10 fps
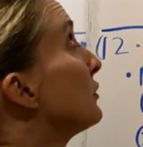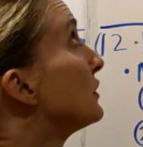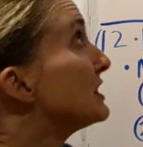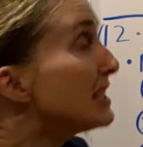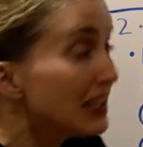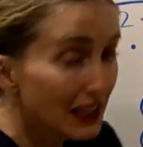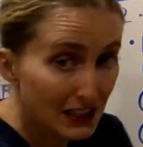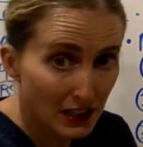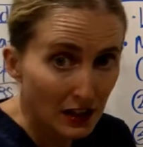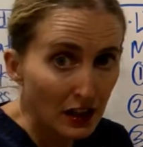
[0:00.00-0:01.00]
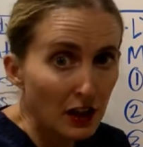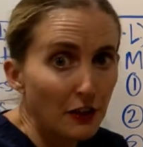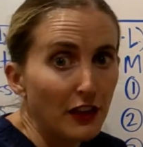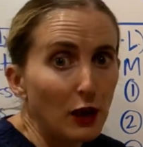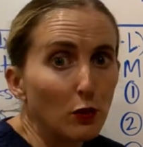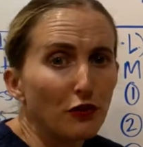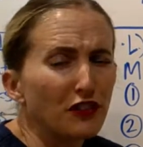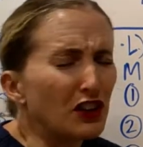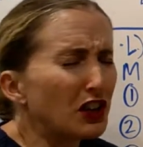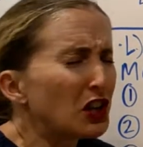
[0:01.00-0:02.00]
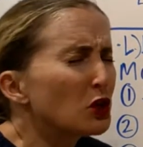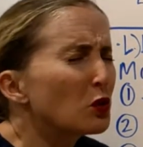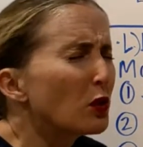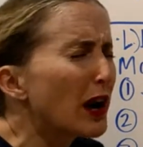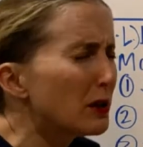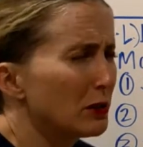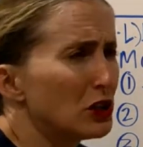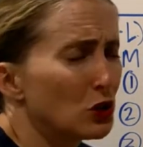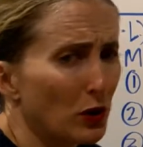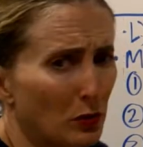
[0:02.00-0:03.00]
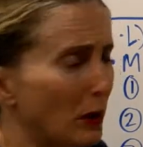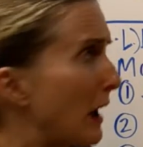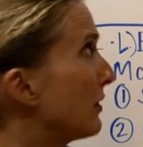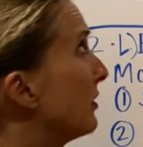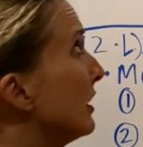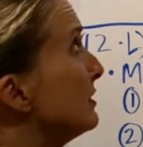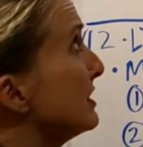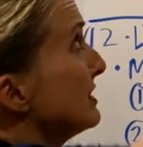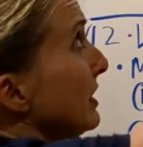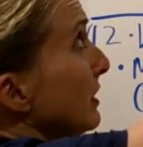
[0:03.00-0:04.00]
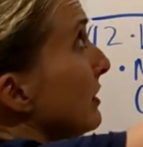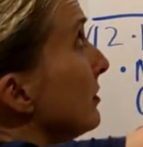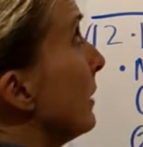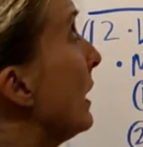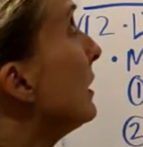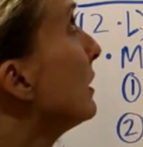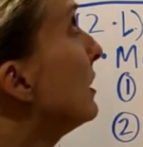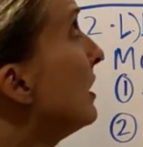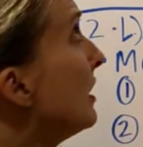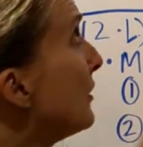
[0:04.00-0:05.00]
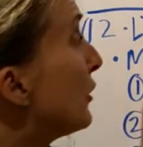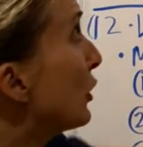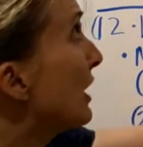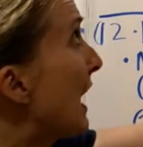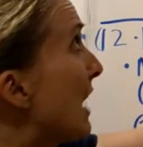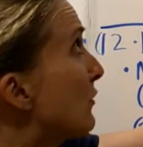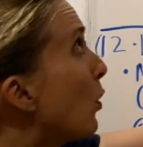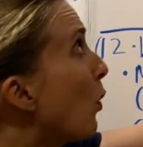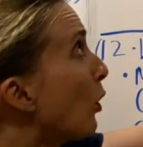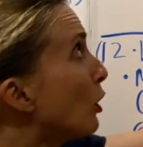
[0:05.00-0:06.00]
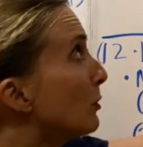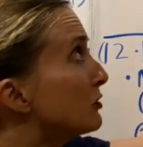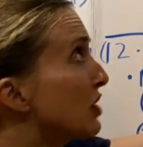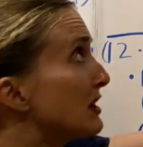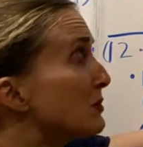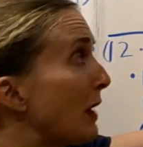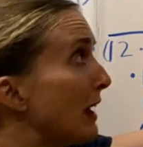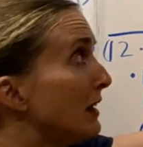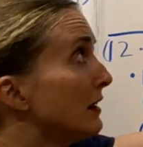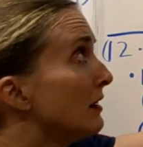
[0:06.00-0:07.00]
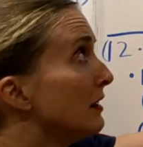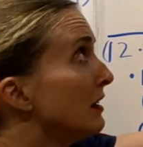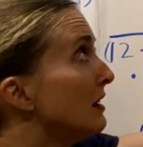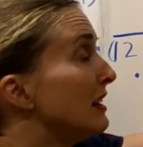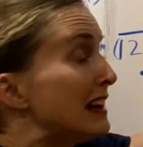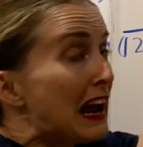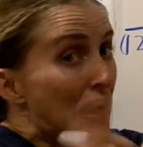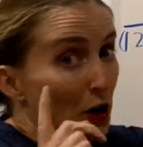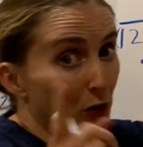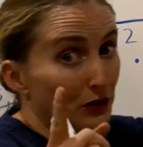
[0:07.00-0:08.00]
fatigued. They will feel incredibly short of breath and dyspneic, right? They're going to have horrible chest pain. Now,